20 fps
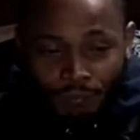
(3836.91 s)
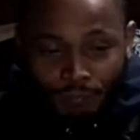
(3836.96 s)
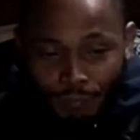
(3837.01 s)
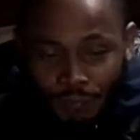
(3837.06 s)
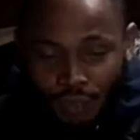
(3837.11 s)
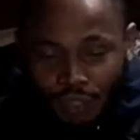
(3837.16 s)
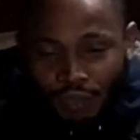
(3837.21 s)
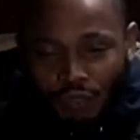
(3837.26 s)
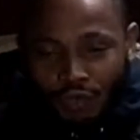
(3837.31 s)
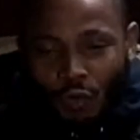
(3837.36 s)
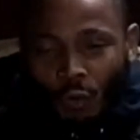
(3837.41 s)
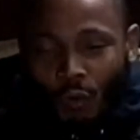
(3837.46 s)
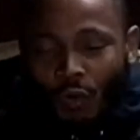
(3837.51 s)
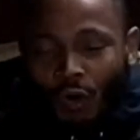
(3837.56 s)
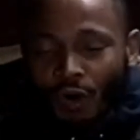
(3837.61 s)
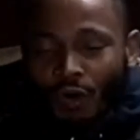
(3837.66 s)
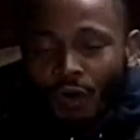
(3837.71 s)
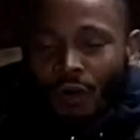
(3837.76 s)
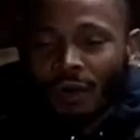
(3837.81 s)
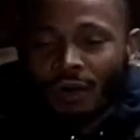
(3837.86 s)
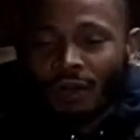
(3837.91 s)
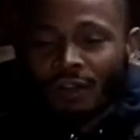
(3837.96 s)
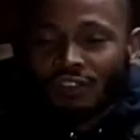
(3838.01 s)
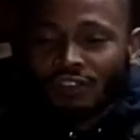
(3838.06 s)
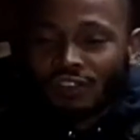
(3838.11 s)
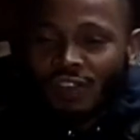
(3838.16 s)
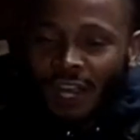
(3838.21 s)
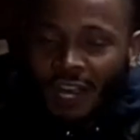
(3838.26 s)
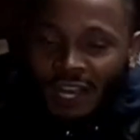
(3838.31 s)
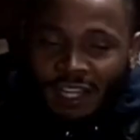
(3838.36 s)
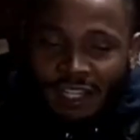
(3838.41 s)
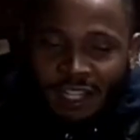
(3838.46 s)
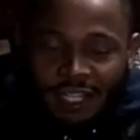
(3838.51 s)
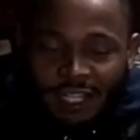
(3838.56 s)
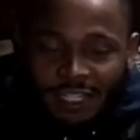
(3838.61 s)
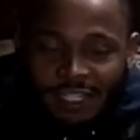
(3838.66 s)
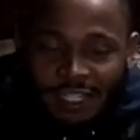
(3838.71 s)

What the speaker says: Because the world is changing.